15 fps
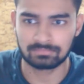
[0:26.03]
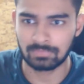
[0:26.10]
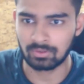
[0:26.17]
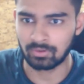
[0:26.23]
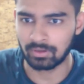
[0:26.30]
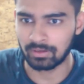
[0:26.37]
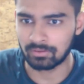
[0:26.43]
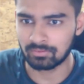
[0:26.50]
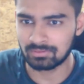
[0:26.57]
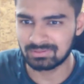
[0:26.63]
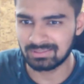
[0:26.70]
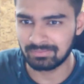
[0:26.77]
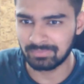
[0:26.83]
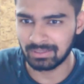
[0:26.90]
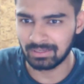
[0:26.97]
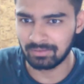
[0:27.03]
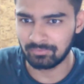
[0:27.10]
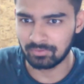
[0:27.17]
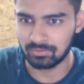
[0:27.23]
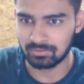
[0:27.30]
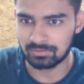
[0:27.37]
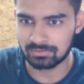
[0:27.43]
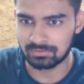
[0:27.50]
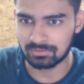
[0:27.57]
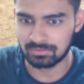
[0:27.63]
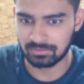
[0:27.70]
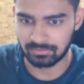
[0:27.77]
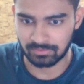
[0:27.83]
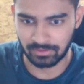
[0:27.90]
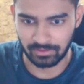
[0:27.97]
I don't see any viewers.
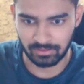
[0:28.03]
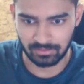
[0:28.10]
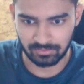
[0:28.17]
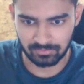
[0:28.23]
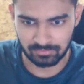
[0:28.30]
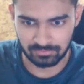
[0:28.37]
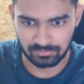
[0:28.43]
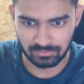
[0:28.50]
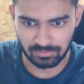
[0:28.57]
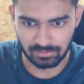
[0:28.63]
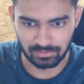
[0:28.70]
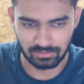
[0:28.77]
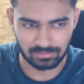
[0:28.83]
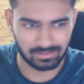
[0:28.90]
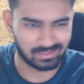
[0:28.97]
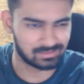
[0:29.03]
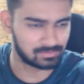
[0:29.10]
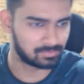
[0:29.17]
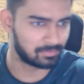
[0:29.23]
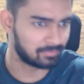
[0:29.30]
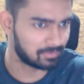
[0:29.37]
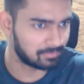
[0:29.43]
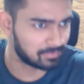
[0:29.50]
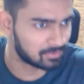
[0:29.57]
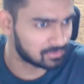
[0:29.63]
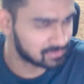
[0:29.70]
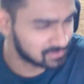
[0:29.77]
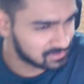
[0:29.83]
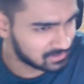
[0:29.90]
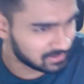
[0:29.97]
That's probably because
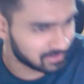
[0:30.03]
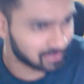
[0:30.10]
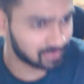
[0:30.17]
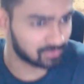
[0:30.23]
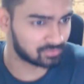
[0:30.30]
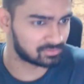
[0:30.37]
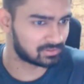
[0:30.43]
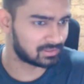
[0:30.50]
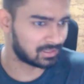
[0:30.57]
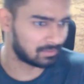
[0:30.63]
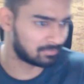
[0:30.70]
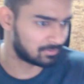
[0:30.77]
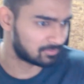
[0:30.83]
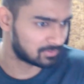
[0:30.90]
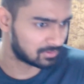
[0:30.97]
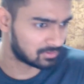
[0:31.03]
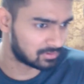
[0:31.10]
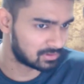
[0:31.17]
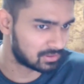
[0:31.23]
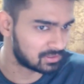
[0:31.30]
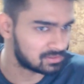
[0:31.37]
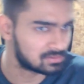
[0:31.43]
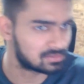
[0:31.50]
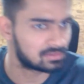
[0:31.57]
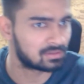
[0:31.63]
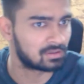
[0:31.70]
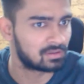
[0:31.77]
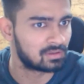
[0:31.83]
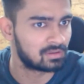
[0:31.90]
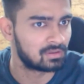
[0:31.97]
it's an unusual timing for the contest
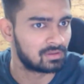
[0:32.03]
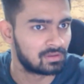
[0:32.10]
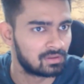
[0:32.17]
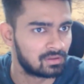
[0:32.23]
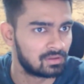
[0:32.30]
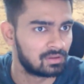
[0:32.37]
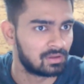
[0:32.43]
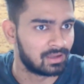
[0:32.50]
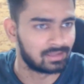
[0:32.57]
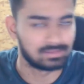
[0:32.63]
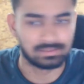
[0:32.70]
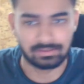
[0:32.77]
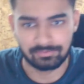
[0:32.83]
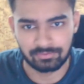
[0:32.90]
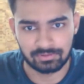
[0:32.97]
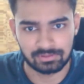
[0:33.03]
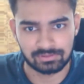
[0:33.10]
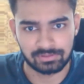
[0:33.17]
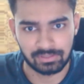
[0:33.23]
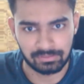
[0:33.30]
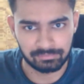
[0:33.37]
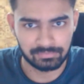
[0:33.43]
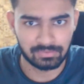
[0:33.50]
and same for the stream.